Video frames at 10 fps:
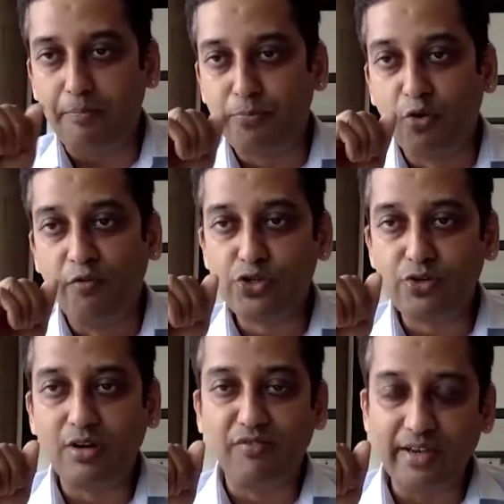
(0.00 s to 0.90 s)

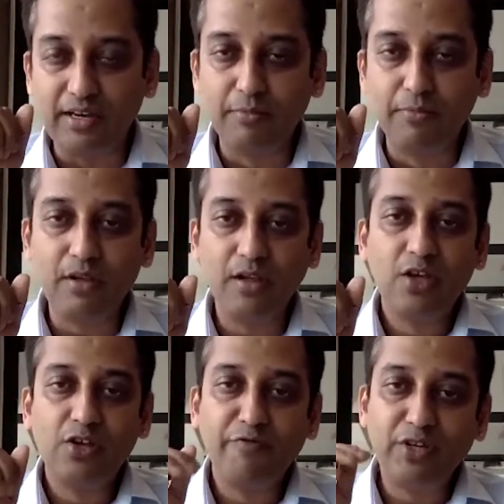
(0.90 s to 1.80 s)
provision available,
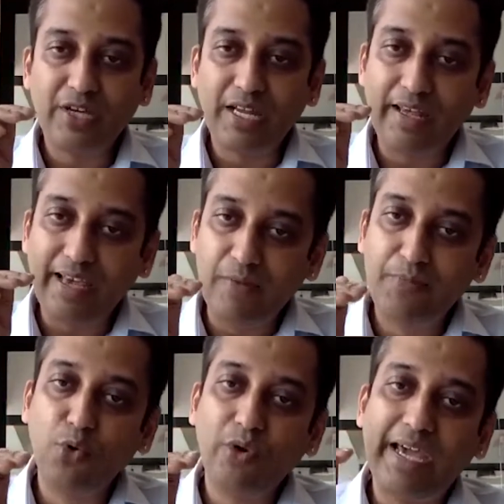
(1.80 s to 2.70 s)
which can help
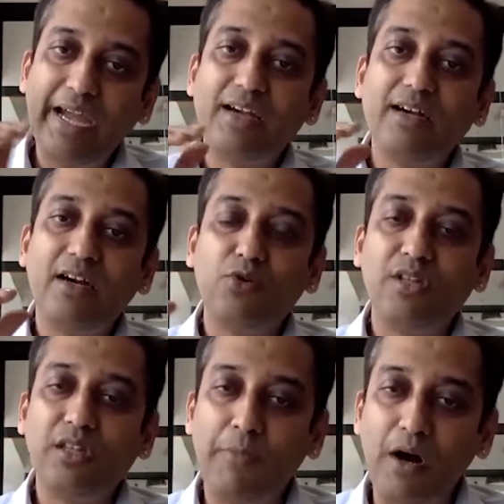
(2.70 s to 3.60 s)
you cater to
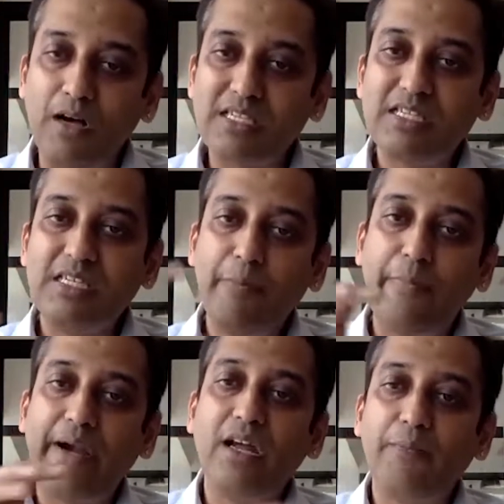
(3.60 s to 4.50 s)
the mass
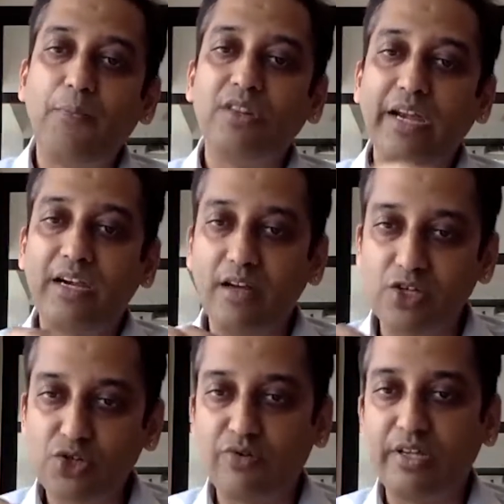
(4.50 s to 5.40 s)
depending upon the
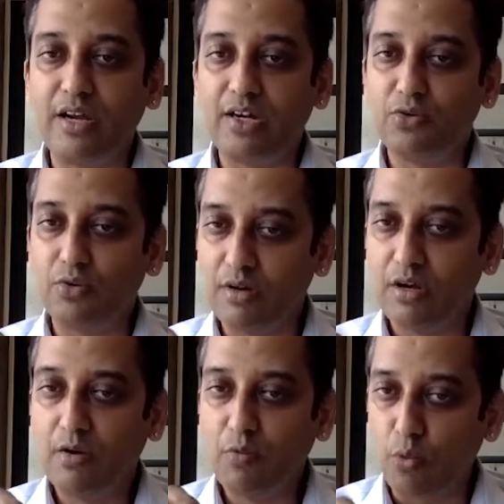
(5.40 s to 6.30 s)
industry that you're
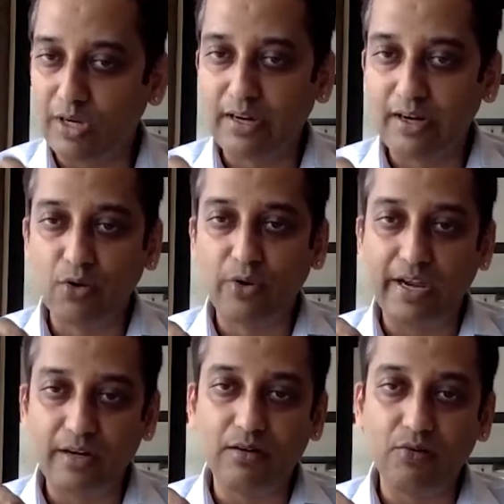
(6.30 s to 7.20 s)
wanting to
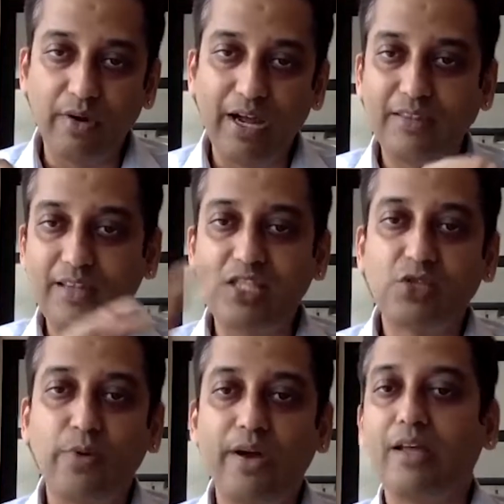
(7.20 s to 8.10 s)
cater to. And
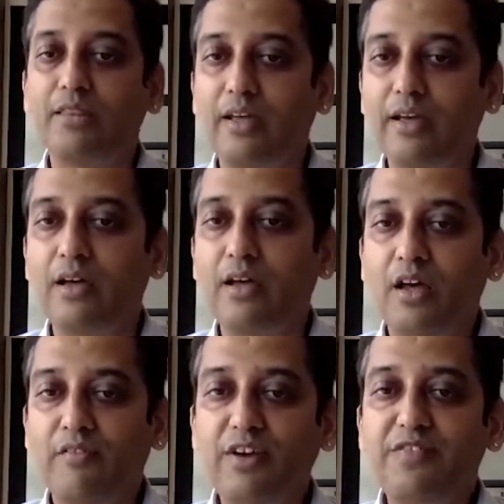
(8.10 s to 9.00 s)
that's where I think
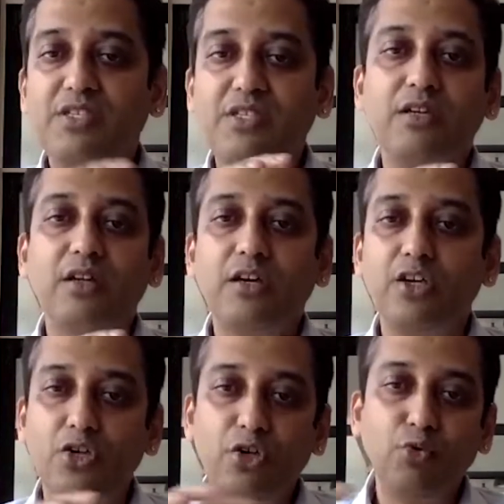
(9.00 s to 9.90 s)
we've seen a
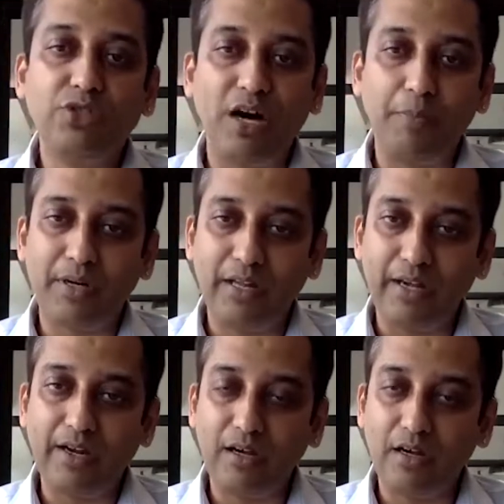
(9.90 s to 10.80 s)
huge
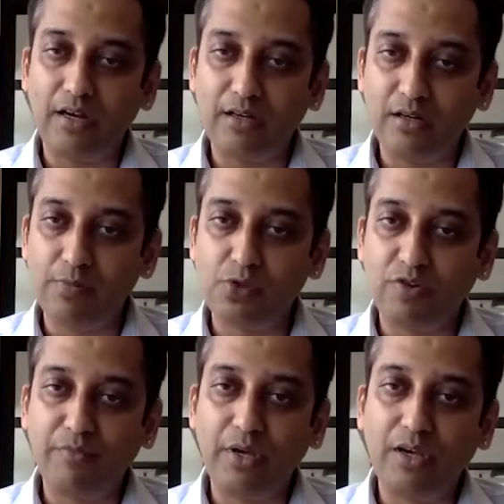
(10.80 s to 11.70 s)
uptake in terms
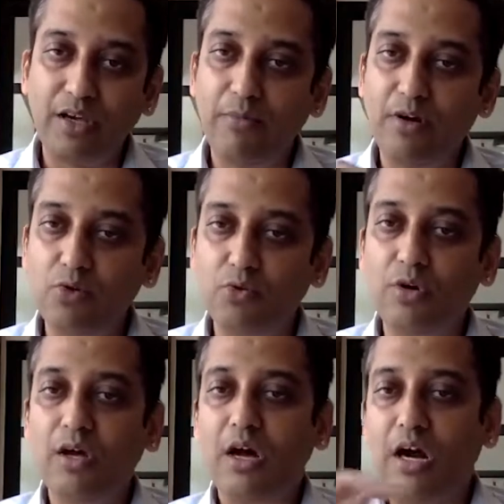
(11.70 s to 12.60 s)
of being able to
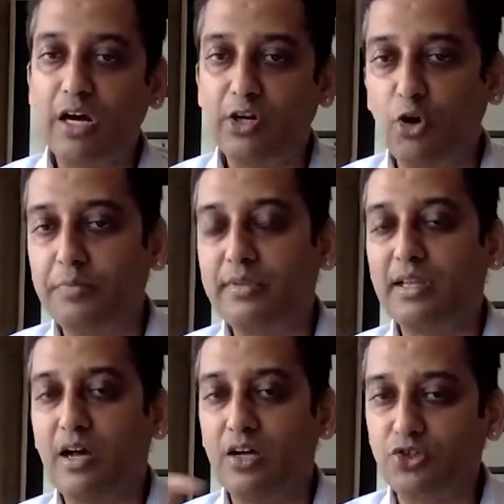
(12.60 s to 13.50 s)
adopt the
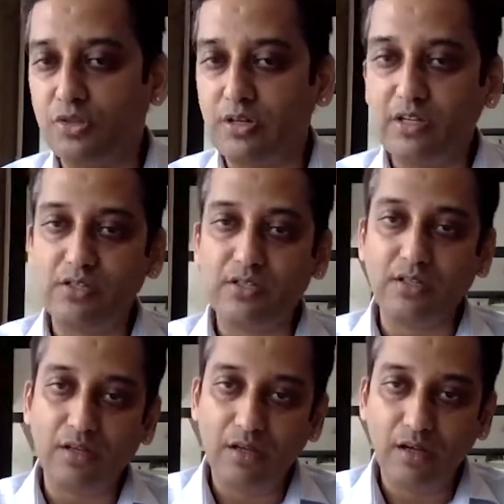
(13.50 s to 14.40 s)
larger
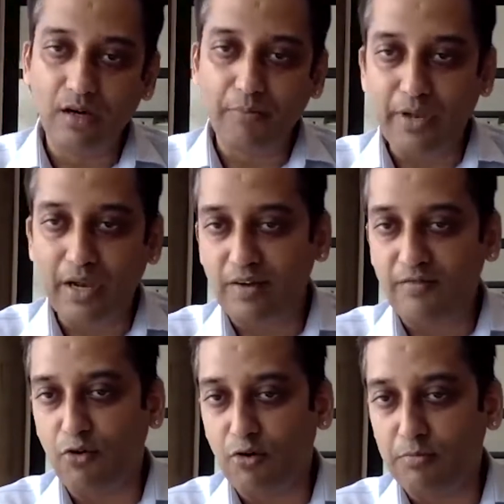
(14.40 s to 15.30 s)
digital
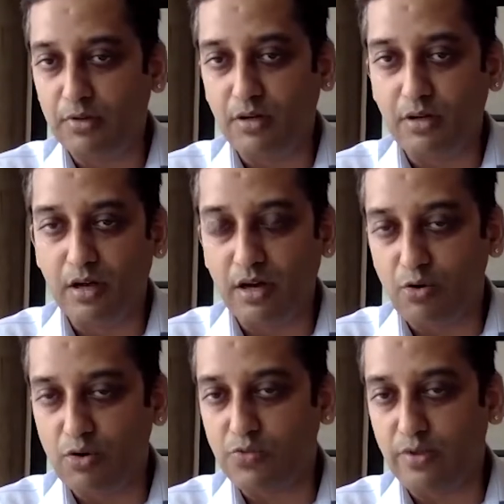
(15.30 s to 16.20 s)
platform
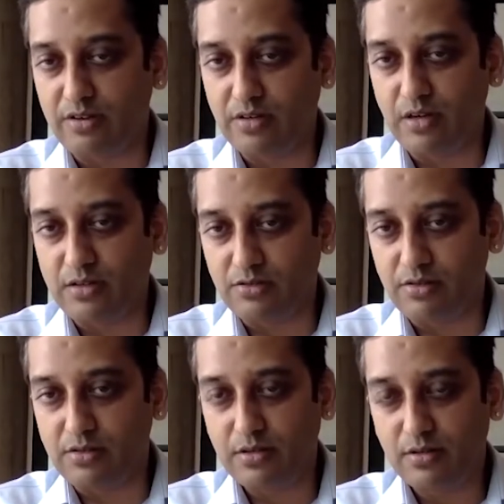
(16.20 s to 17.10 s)
across various
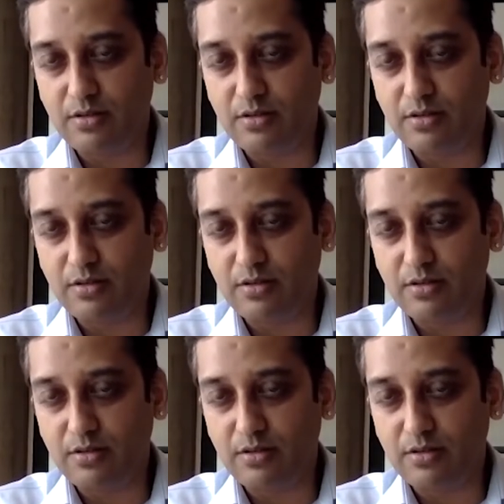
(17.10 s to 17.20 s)
industries.